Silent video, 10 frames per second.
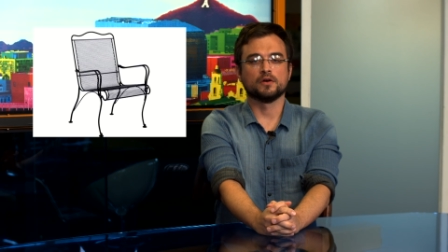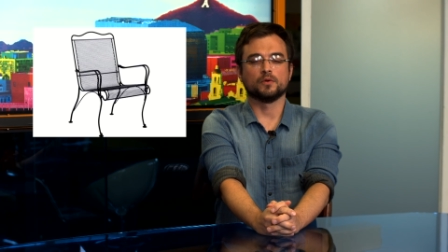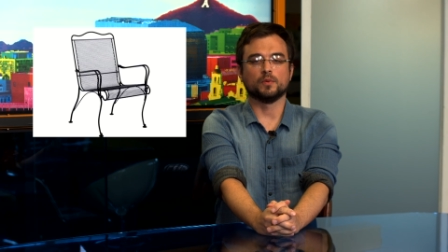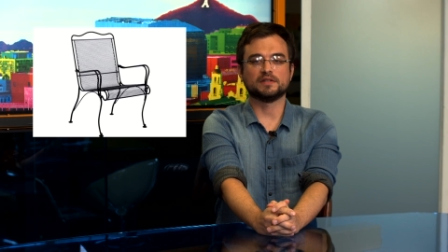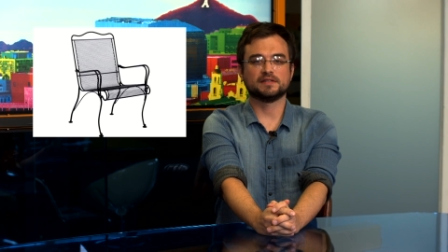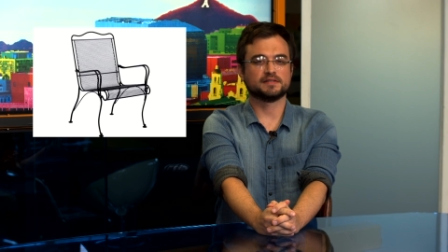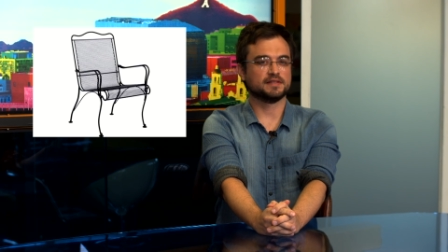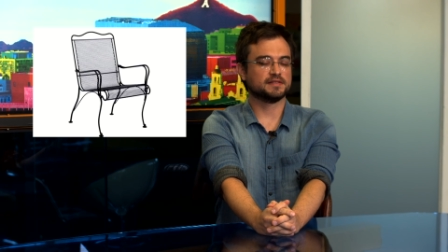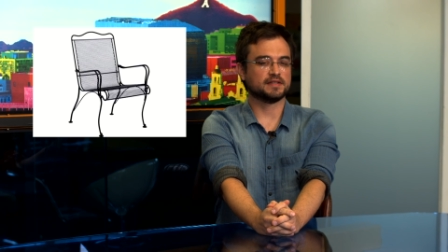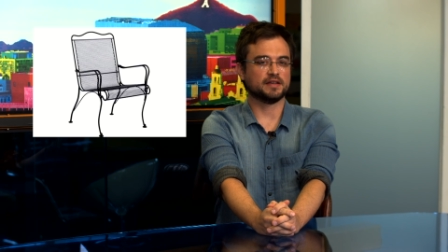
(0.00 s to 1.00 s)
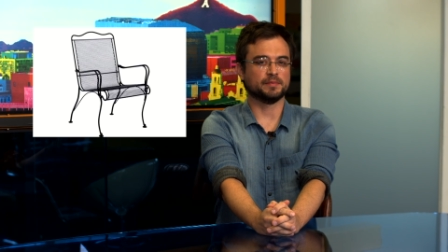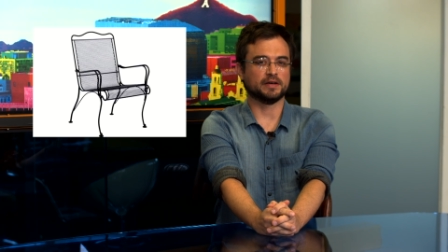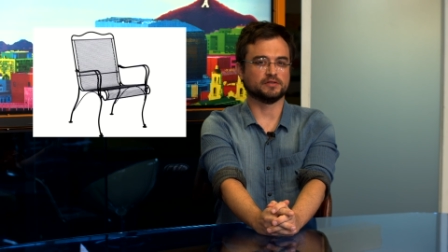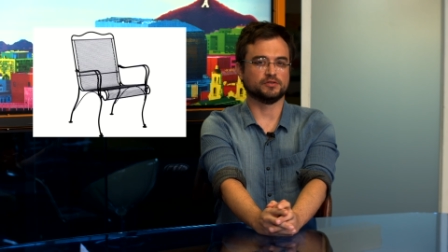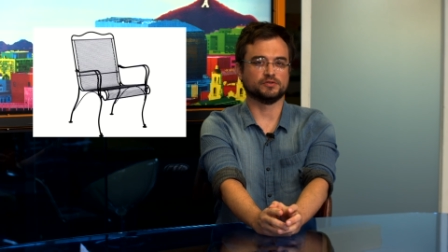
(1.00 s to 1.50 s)
What does this say
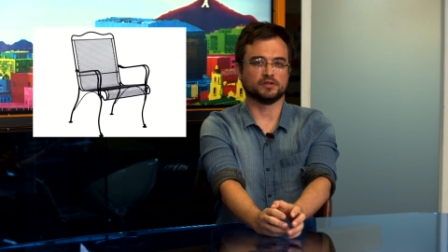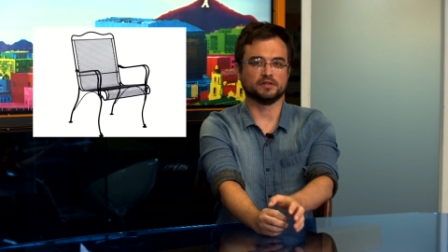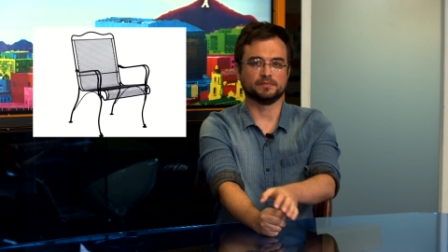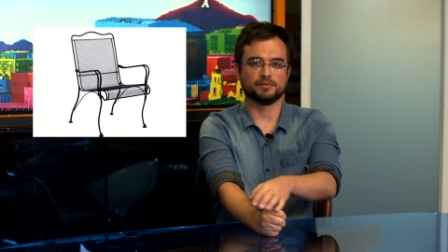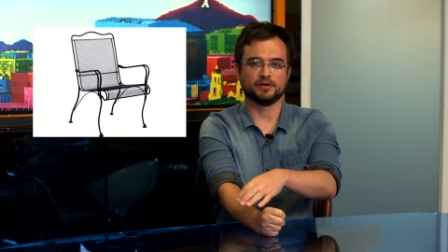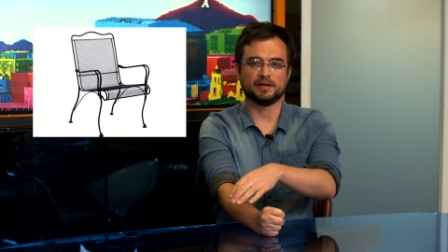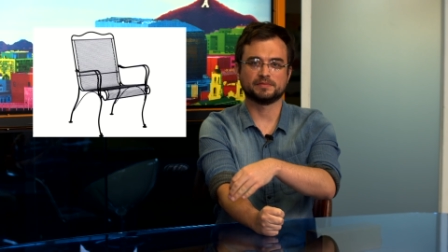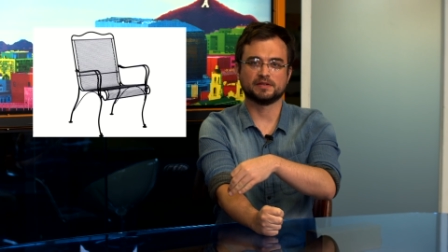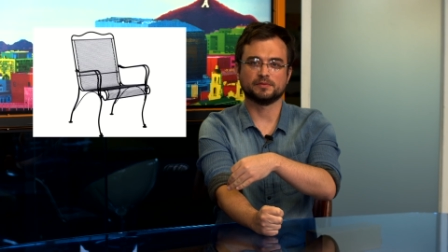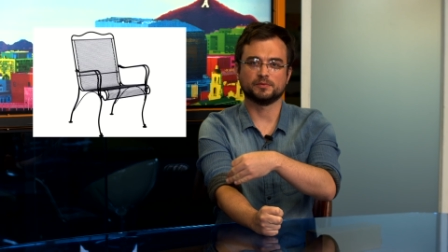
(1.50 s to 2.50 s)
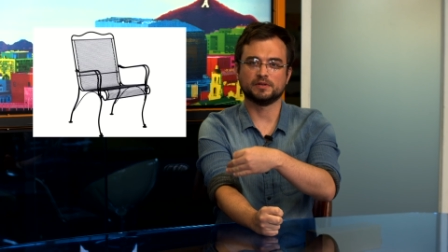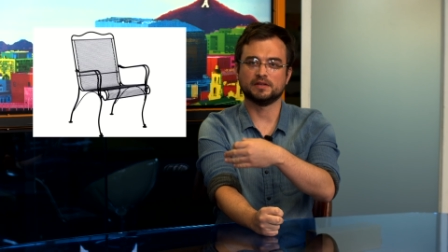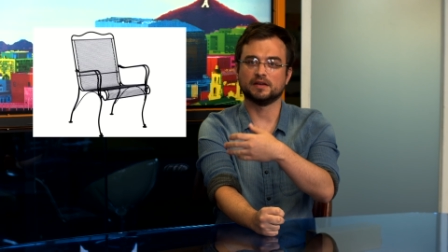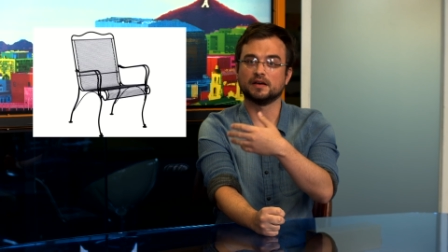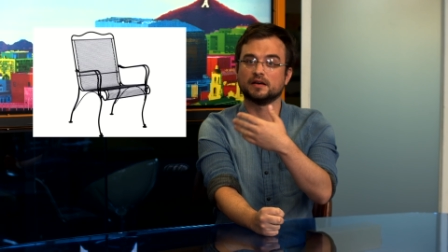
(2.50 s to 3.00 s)
about Tucson? Perhaps that
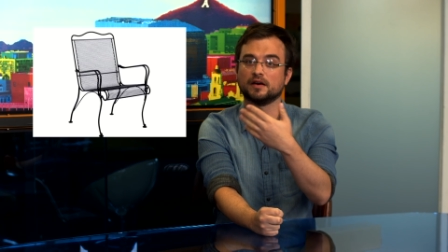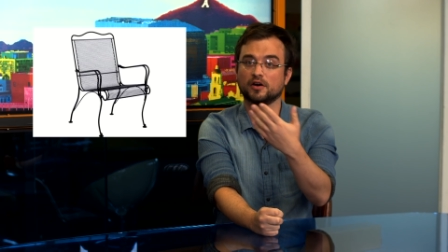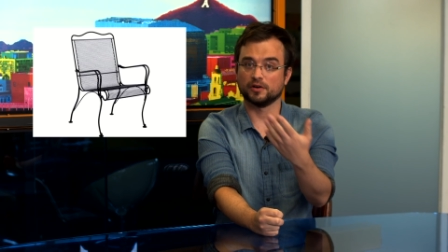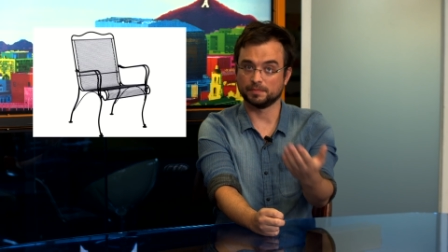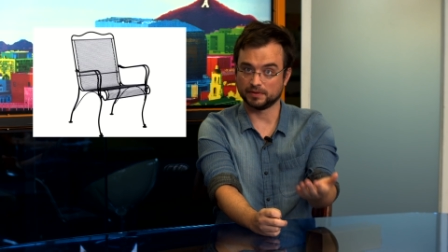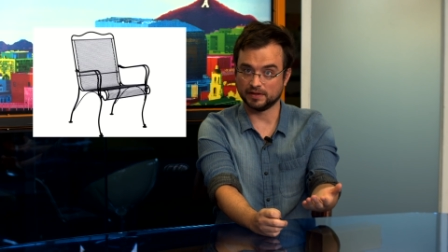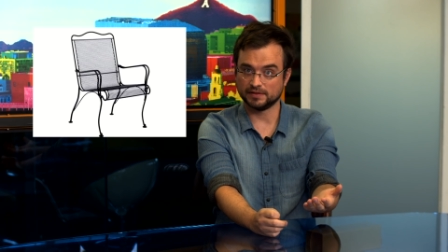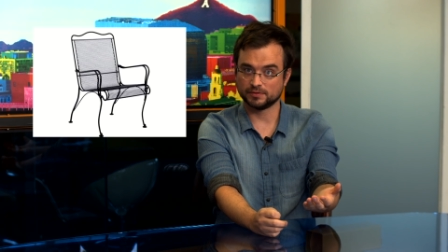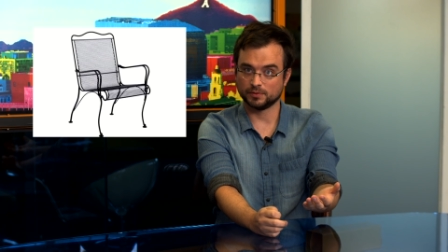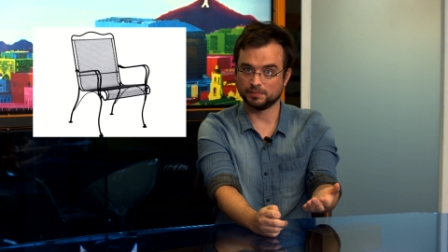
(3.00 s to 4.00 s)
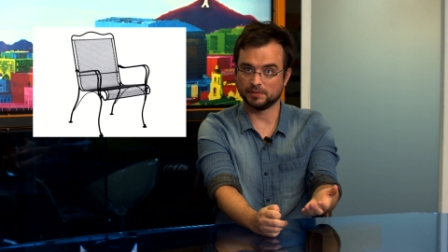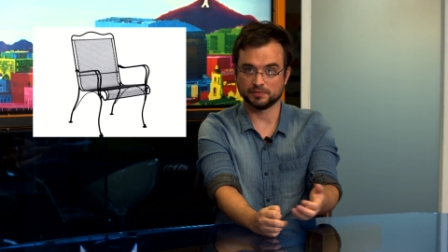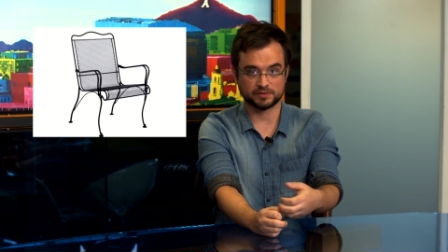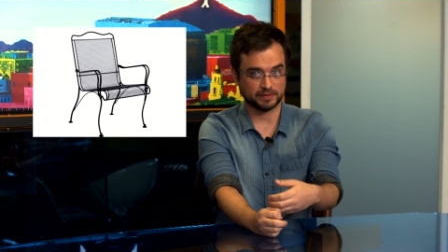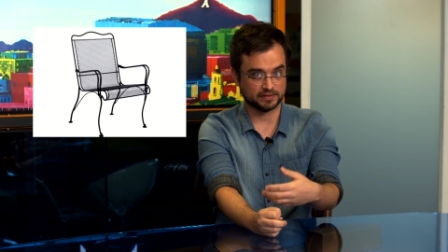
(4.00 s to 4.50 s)
we are a place where people
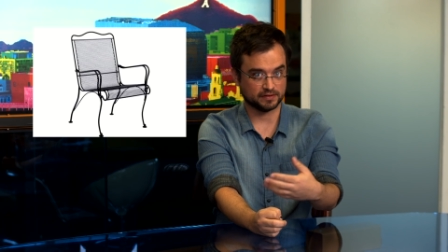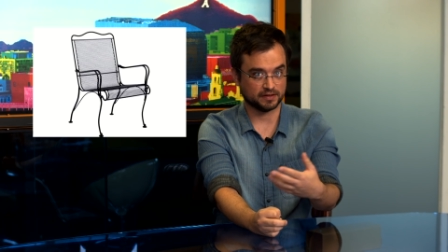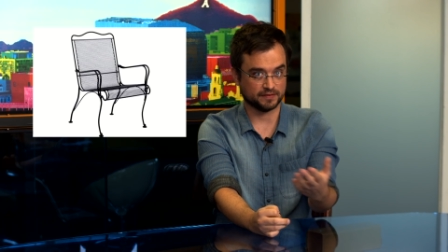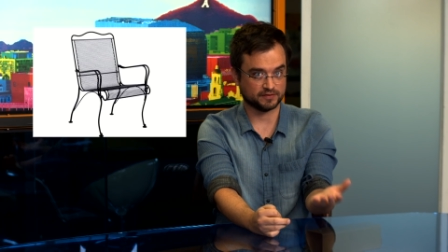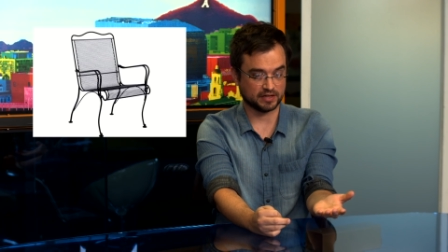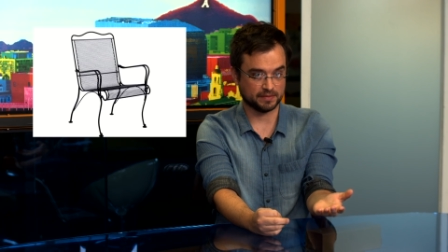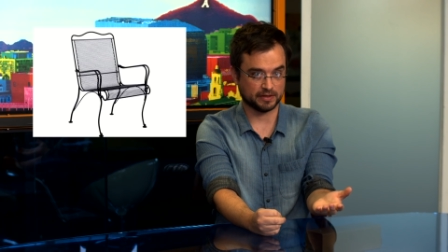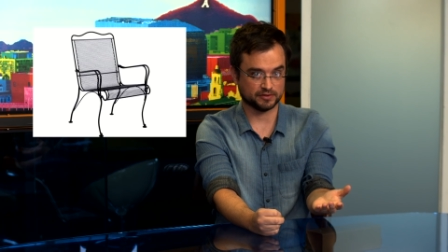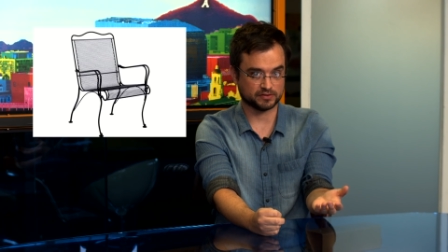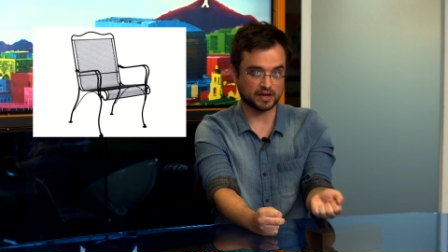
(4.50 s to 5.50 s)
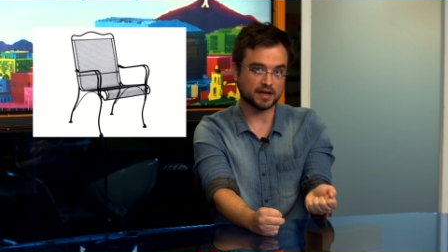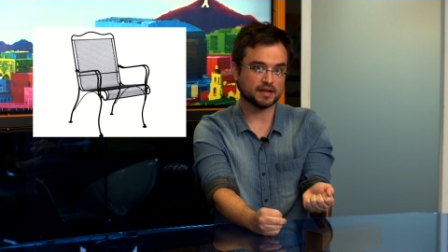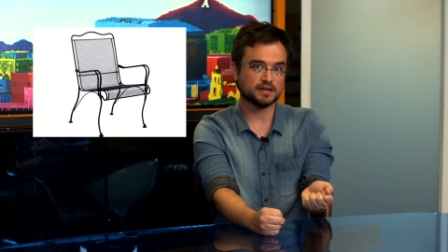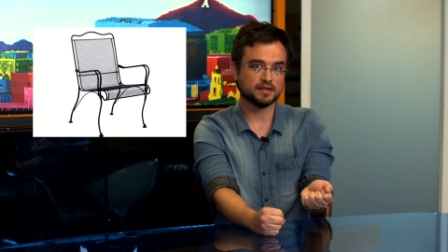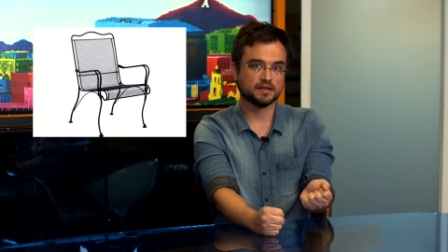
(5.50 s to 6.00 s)
spend a lot of time
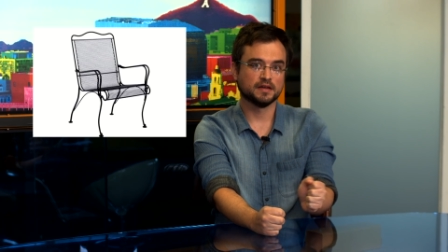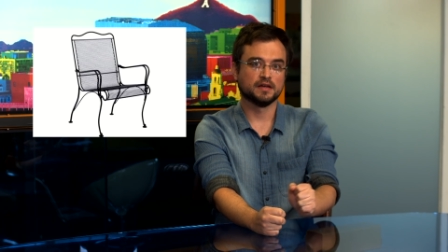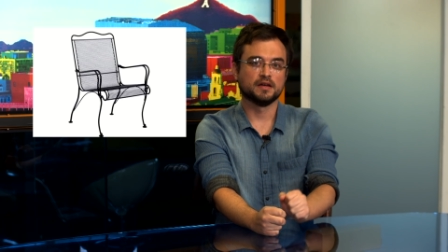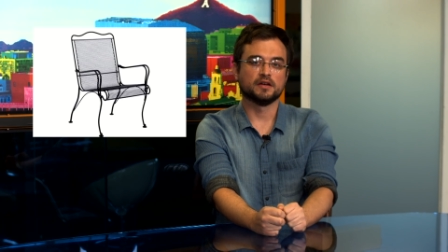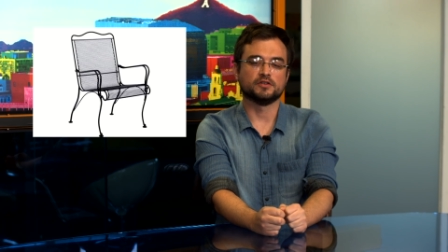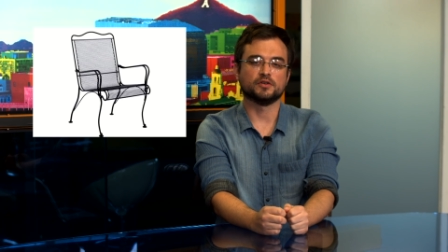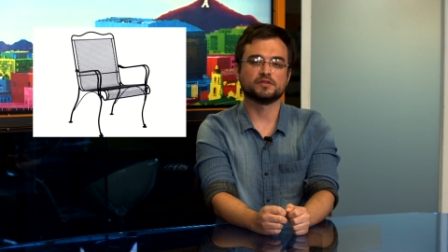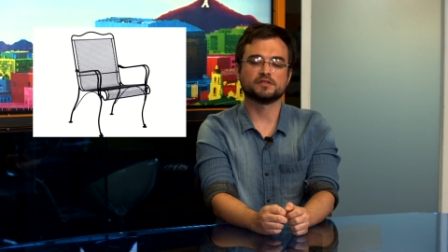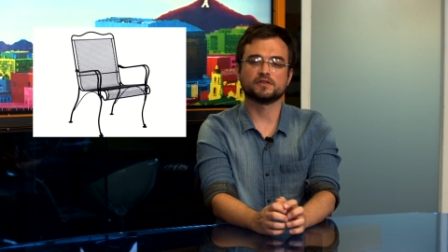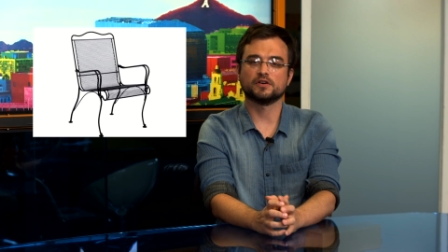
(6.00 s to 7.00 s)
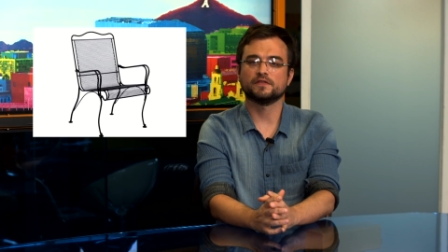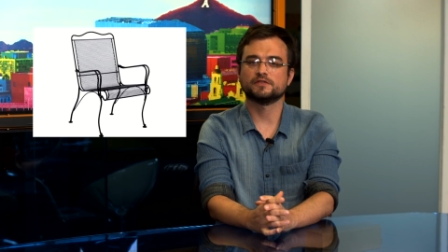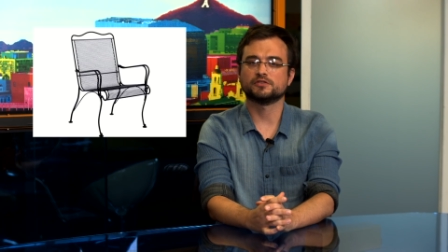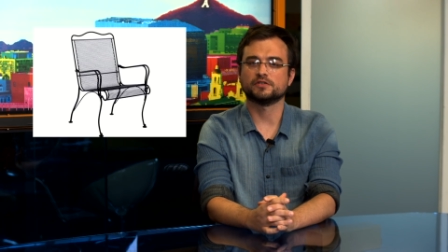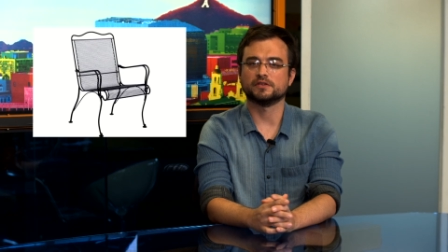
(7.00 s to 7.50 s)
outside. Notice the
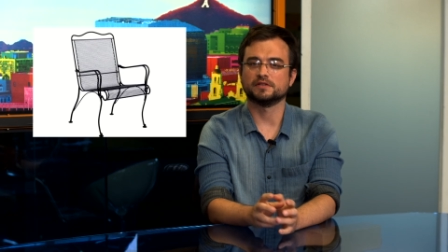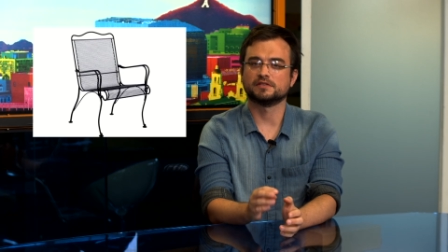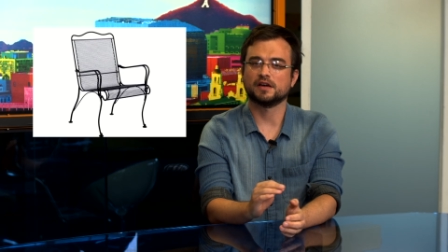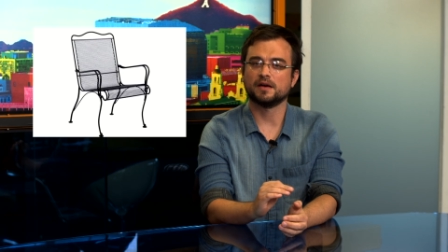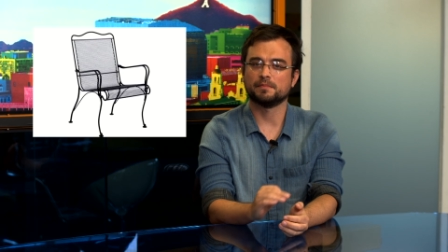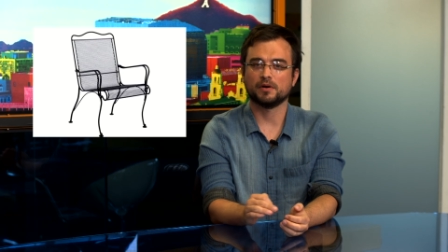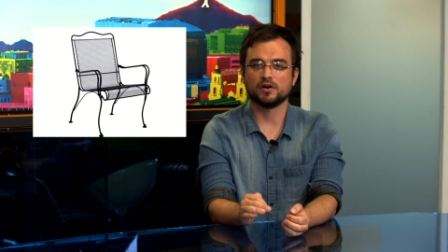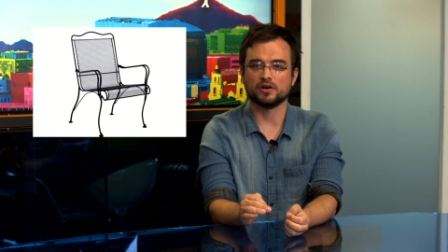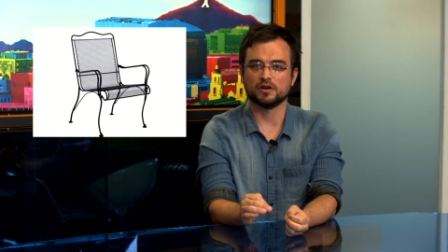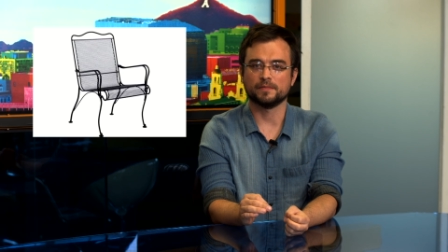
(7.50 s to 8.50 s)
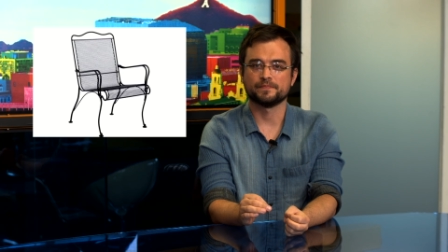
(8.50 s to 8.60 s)
curvature in the top bar.